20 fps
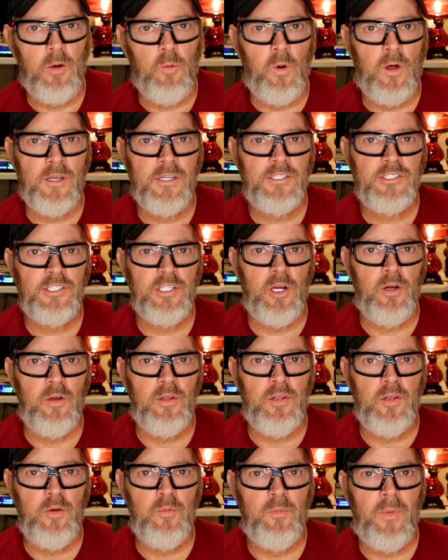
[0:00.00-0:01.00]
want to show
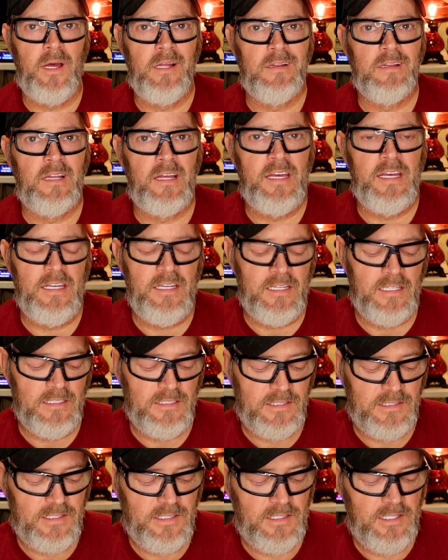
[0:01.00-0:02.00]
you my
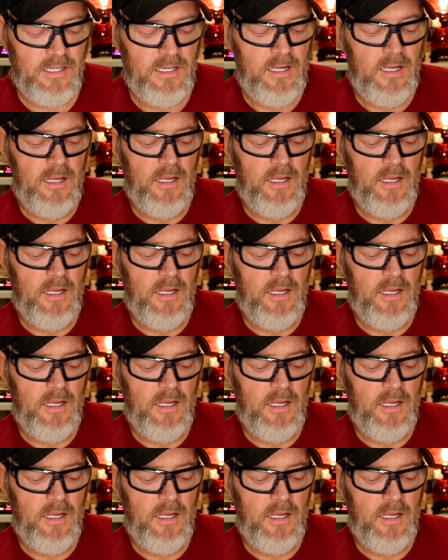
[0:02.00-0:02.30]
latest